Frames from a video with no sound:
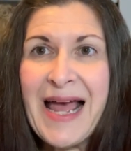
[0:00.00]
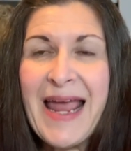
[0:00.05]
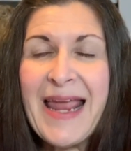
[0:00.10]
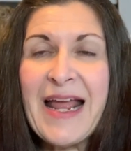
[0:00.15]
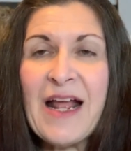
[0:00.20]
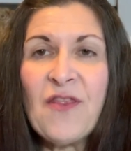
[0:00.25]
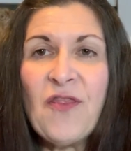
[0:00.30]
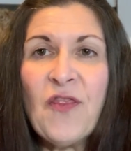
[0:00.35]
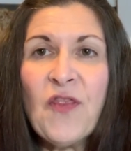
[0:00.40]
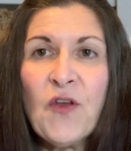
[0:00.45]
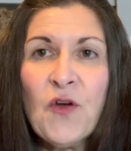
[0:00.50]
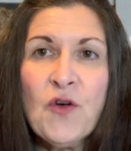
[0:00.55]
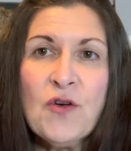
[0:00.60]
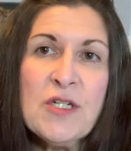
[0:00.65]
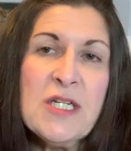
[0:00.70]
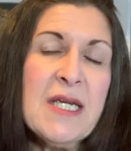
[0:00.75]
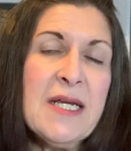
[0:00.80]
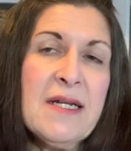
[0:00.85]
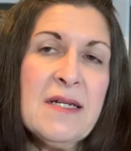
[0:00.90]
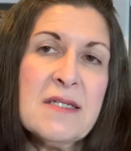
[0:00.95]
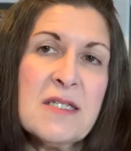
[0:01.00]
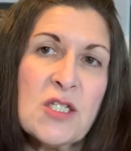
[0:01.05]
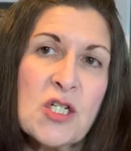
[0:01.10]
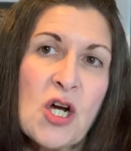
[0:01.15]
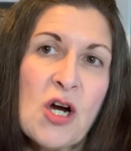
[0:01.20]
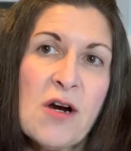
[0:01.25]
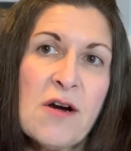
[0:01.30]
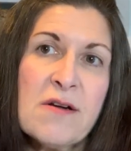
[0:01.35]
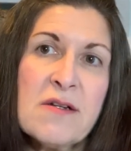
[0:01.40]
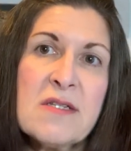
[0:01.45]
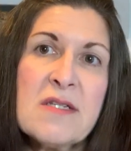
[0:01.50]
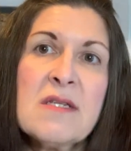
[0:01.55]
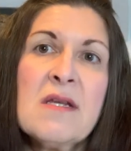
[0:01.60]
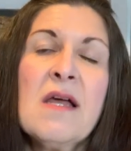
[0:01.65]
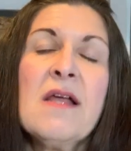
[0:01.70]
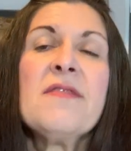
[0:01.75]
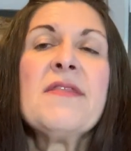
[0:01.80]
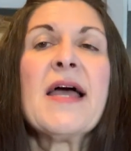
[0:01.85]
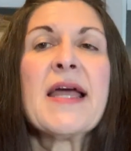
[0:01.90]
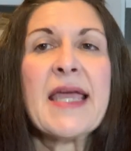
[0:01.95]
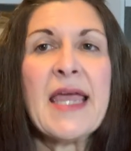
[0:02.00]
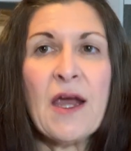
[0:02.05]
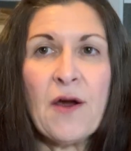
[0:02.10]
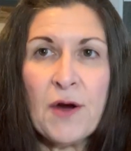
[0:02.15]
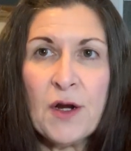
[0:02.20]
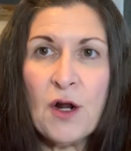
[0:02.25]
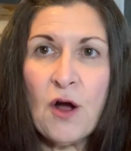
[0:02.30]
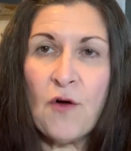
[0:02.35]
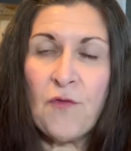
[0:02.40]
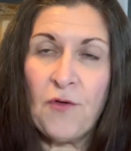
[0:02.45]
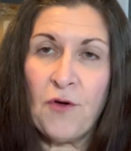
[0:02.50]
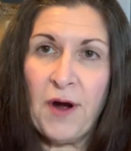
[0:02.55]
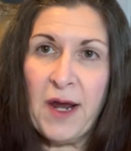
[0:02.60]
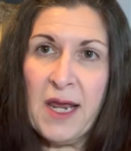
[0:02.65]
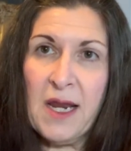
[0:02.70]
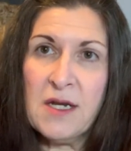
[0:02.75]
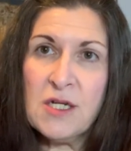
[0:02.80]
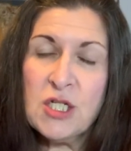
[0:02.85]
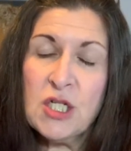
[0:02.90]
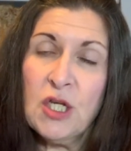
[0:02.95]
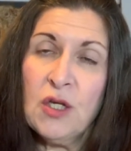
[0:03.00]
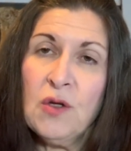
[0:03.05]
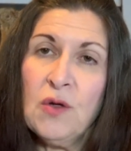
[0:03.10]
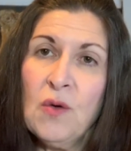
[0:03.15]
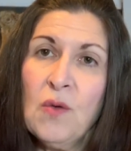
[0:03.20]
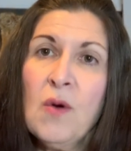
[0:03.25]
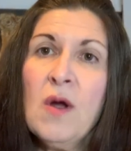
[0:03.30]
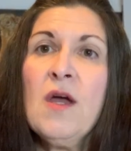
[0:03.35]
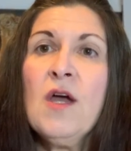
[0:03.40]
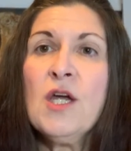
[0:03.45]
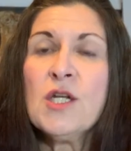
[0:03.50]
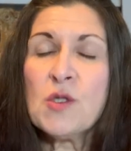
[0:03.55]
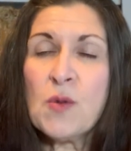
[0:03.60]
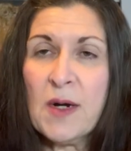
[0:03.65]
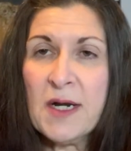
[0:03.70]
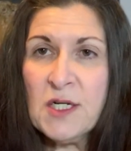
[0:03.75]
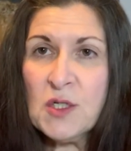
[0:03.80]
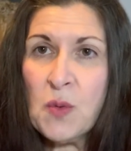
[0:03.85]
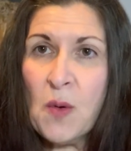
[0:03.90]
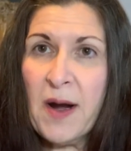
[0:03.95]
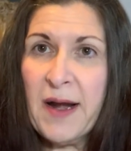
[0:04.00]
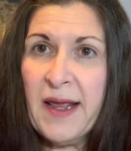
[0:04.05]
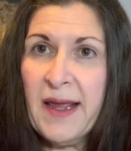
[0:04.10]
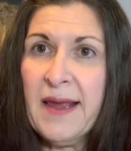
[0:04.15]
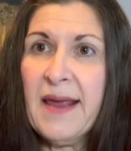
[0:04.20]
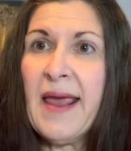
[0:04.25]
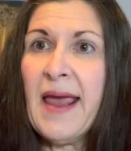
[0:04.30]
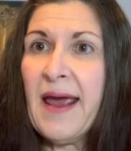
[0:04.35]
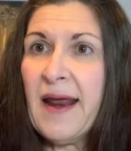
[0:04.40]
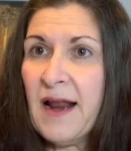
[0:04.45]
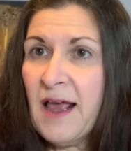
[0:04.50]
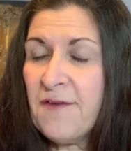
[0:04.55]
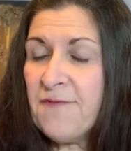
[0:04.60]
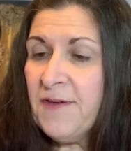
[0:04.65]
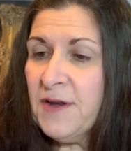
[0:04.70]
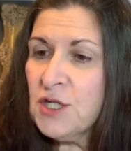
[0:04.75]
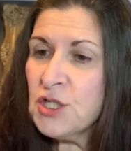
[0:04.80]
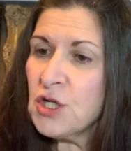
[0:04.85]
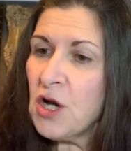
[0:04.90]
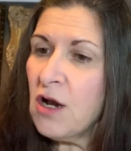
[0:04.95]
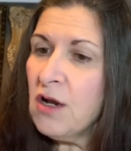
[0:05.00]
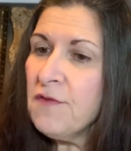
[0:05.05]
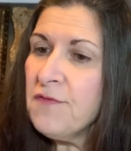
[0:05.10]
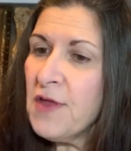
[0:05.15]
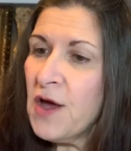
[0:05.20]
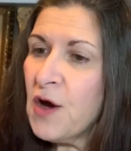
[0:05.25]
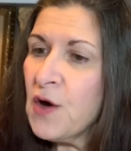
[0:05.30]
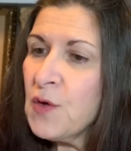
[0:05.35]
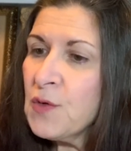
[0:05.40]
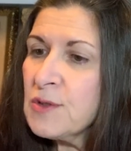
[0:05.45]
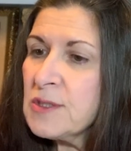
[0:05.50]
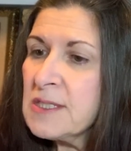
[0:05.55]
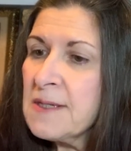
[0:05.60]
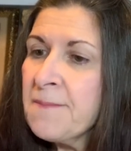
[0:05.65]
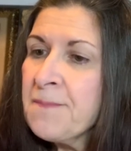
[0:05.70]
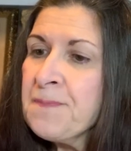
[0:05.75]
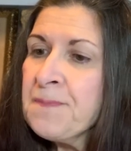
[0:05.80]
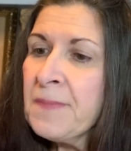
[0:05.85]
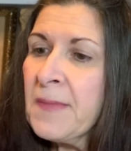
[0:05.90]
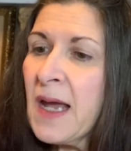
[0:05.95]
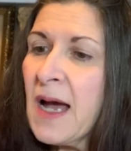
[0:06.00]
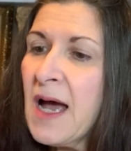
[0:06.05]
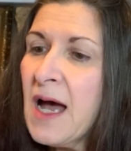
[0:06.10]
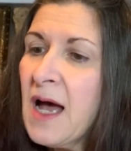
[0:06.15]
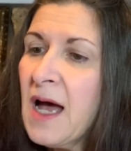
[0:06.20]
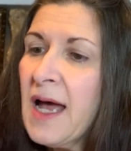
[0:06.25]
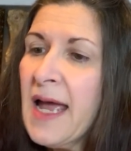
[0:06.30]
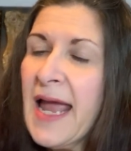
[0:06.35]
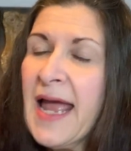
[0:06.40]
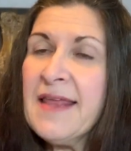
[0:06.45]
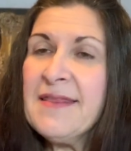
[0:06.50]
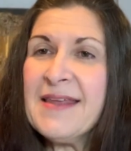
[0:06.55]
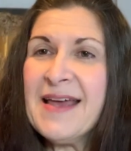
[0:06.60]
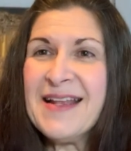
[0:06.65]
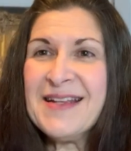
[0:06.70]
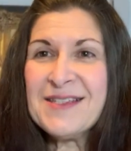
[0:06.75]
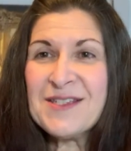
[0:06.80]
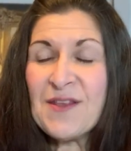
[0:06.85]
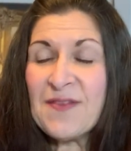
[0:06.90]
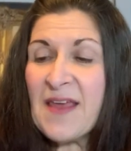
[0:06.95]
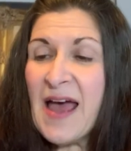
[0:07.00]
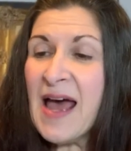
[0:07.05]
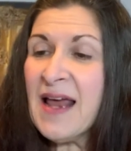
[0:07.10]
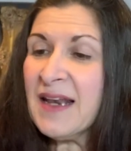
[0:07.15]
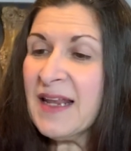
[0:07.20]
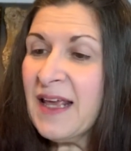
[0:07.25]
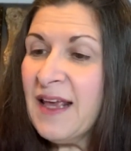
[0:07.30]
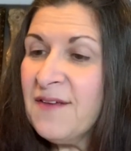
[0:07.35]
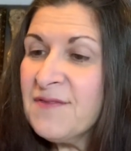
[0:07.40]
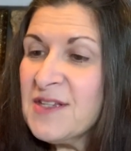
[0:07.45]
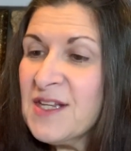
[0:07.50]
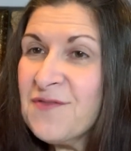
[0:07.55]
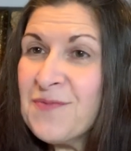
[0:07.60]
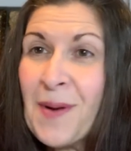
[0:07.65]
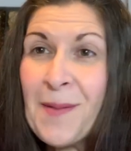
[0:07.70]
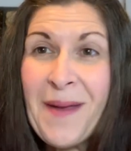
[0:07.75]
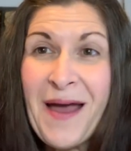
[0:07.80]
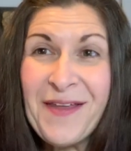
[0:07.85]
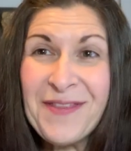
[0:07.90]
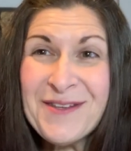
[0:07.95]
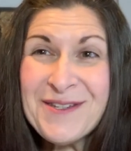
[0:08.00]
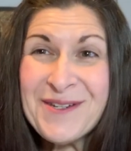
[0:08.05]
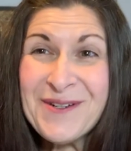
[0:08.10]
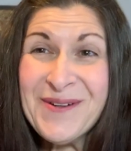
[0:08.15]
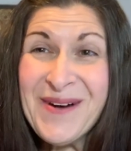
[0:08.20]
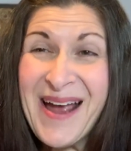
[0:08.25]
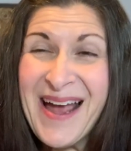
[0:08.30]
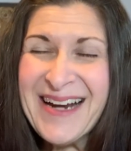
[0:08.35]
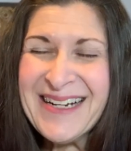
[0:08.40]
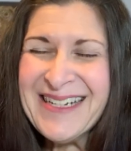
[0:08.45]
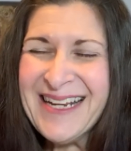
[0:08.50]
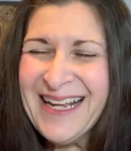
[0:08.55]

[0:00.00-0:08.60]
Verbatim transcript: I had 13 starts that carried over into 2020, and I finished all of those. Uh, and then so that leaves, if my math is correct,